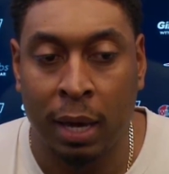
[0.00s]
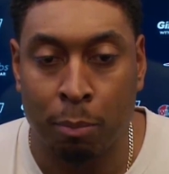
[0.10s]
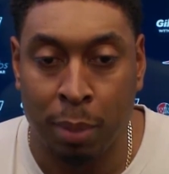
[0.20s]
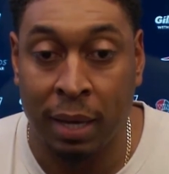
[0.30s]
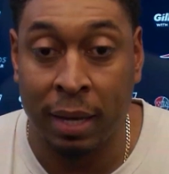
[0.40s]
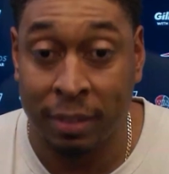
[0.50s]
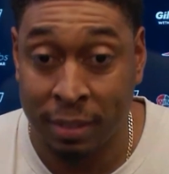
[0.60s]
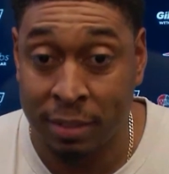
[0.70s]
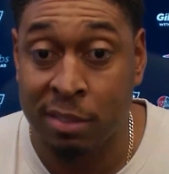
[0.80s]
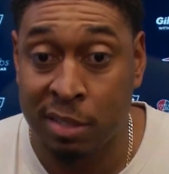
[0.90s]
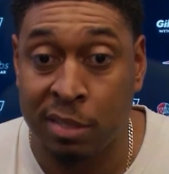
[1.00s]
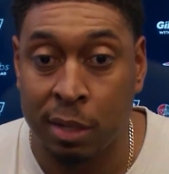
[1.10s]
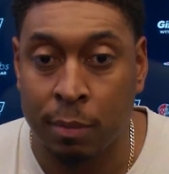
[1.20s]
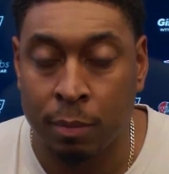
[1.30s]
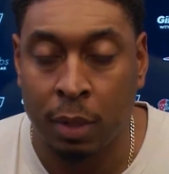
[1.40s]
and being
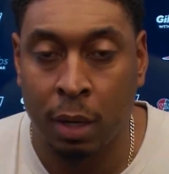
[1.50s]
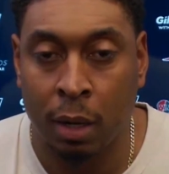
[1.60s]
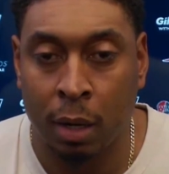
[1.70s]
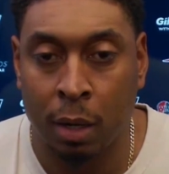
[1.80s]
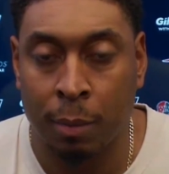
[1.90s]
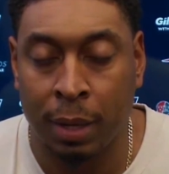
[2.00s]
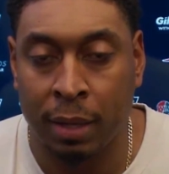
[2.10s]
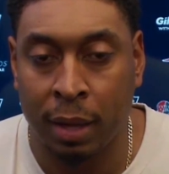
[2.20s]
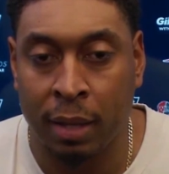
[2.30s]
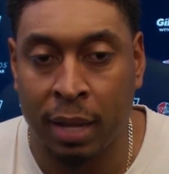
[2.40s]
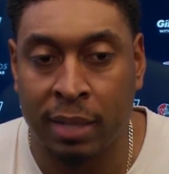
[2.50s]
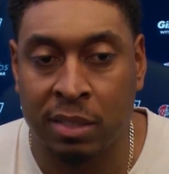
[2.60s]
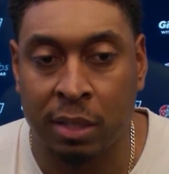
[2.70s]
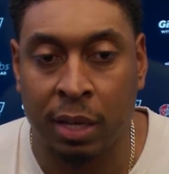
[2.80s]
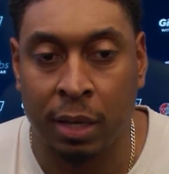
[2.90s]
consistent. Um, and and
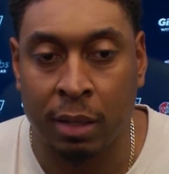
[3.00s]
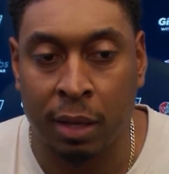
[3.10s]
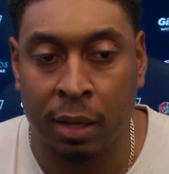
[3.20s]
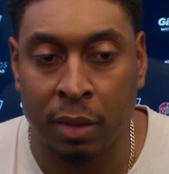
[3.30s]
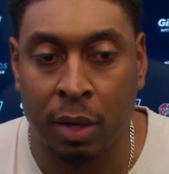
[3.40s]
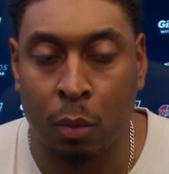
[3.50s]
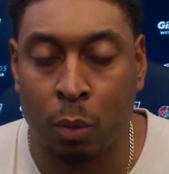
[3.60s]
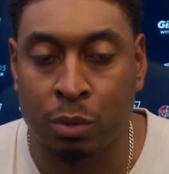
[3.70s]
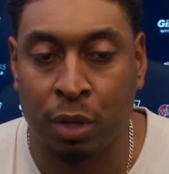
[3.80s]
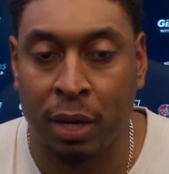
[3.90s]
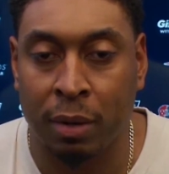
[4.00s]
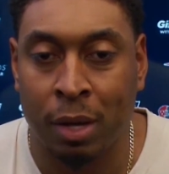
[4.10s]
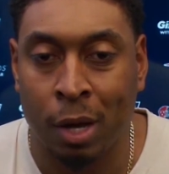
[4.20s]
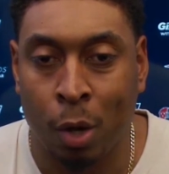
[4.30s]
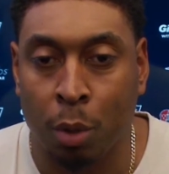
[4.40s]
that's the key thing that we try to
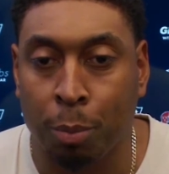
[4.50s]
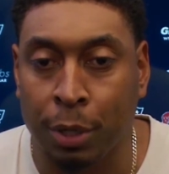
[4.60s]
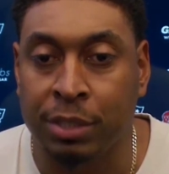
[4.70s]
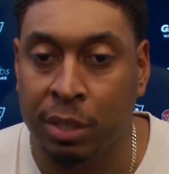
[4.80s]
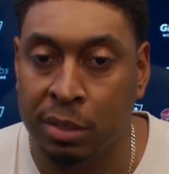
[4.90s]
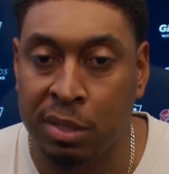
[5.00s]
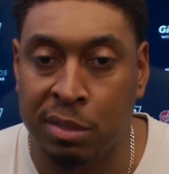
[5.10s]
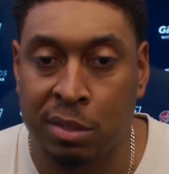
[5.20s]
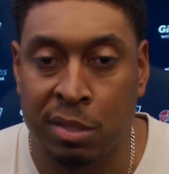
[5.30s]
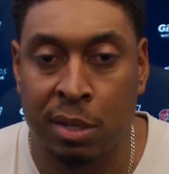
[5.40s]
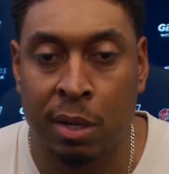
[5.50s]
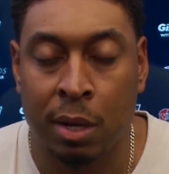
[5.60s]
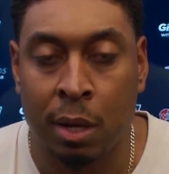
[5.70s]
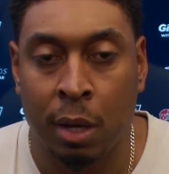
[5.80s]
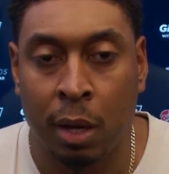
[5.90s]
we preach consistency,
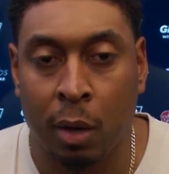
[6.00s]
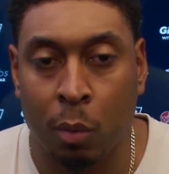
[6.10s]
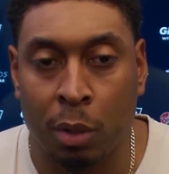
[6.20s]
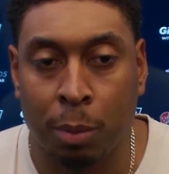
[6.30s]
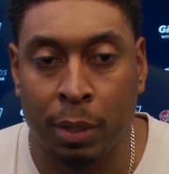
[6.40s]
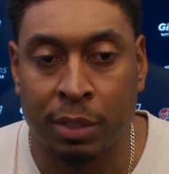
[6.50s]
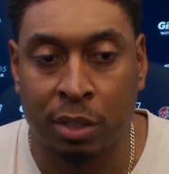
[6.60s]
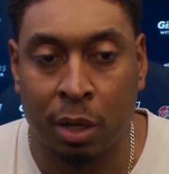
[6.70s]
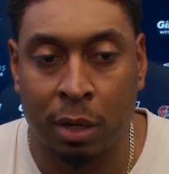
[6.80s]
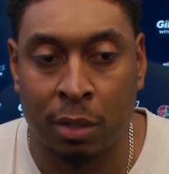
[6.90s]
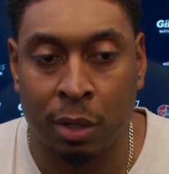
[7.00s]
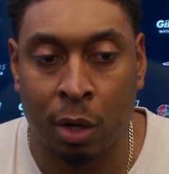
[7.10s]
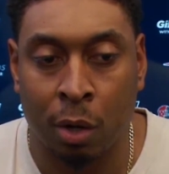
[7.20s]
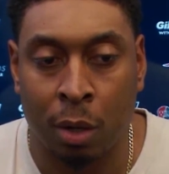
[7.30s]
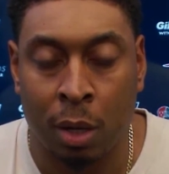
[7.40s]
and we preach on you
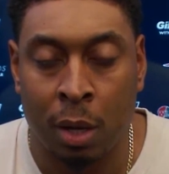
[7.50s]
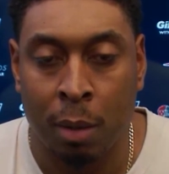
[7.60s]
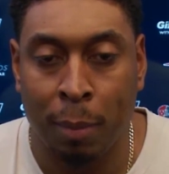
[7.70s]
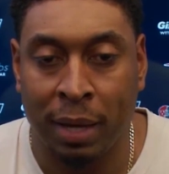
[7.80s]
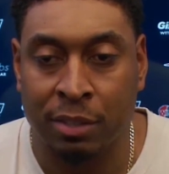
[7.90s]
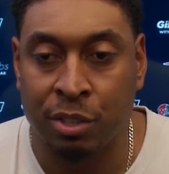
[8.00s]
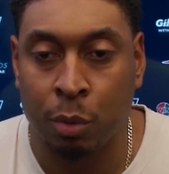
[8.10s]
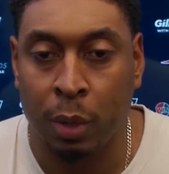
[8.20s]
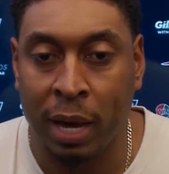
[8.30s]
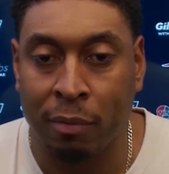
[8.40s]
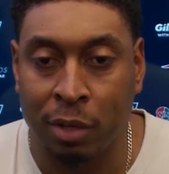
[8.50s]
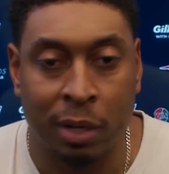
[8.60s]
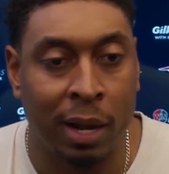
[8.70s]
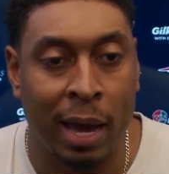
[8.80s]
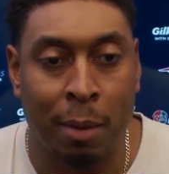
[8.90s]
know making sure we have
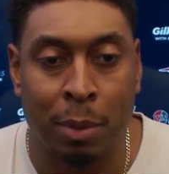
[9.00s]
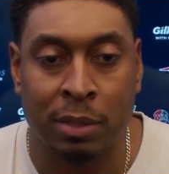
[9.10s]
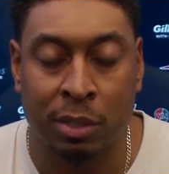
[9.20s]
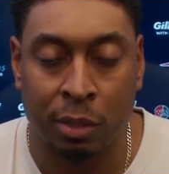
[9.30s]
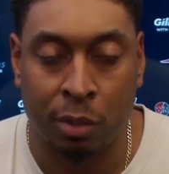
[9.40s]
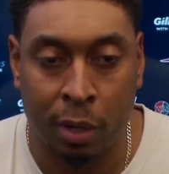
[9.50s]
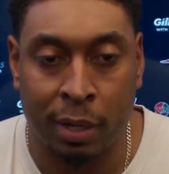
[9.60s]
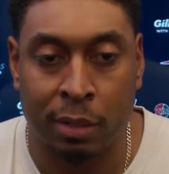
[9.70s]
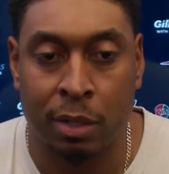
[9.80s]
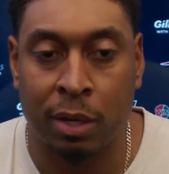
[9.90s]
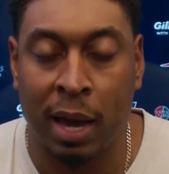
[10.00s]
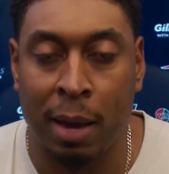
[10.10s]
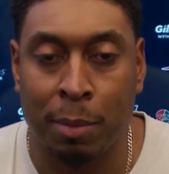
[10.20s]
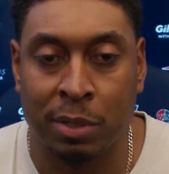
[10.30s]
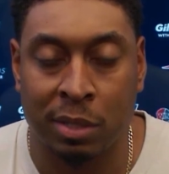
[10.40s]
good habits and creating good
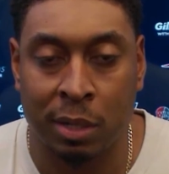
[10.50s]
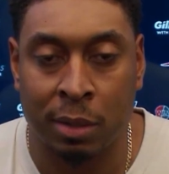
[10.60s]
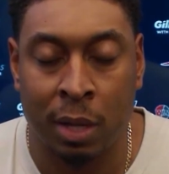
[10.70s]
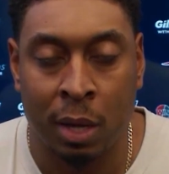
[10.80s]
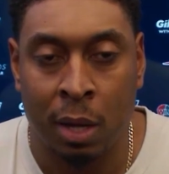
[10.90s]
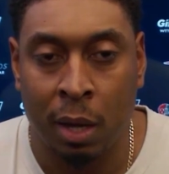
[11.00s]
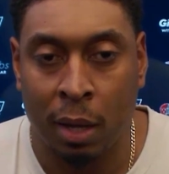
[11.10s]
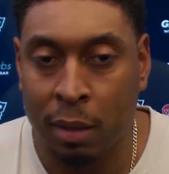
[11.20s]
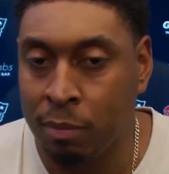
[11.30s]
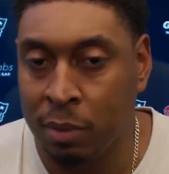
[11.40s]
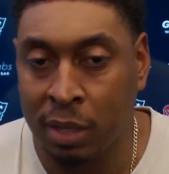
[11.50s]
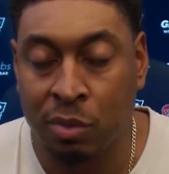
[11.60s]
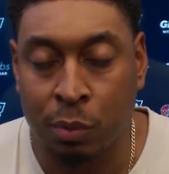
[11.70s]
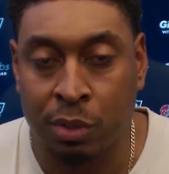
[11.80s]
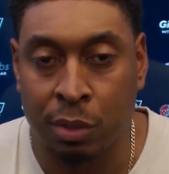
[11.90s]
habits and and
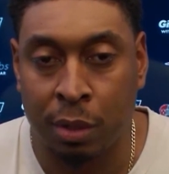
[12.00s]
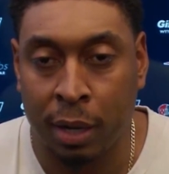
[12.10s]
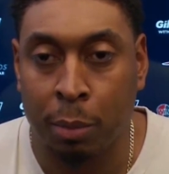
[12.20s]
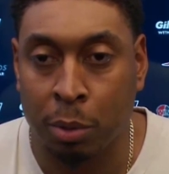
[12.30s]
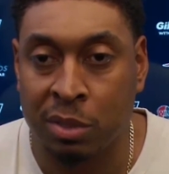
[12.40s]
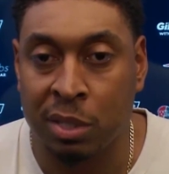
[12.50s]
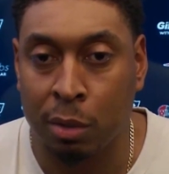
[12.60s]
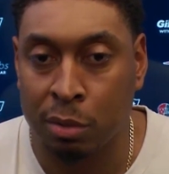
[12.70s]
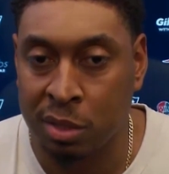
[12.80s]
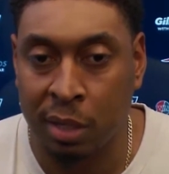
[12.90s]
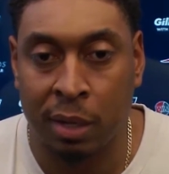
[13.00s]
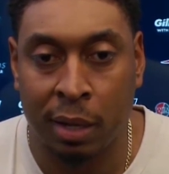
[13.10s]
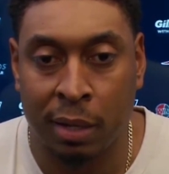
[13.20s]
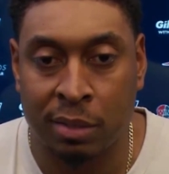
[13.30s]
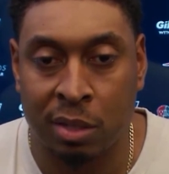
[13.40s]
that's what you're able to see on
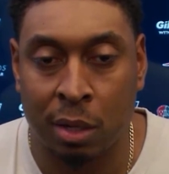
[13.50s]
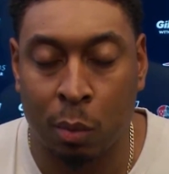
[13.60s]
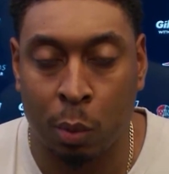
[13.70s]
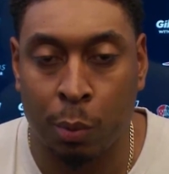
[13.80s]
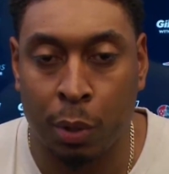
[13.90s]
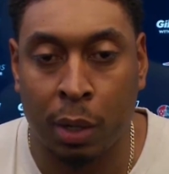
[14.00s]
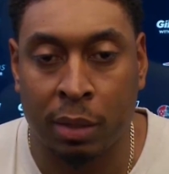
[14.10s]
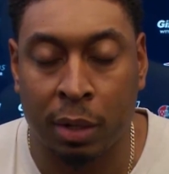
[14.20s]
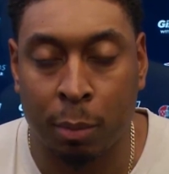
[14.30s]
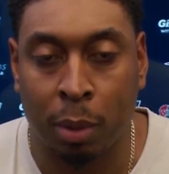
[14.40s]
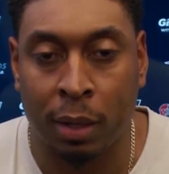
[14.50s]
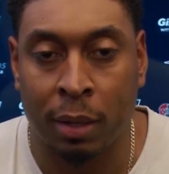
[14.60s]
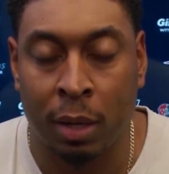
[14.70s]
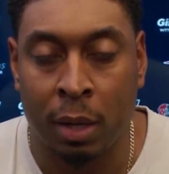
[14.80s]
Sundays. So when we go out there and play,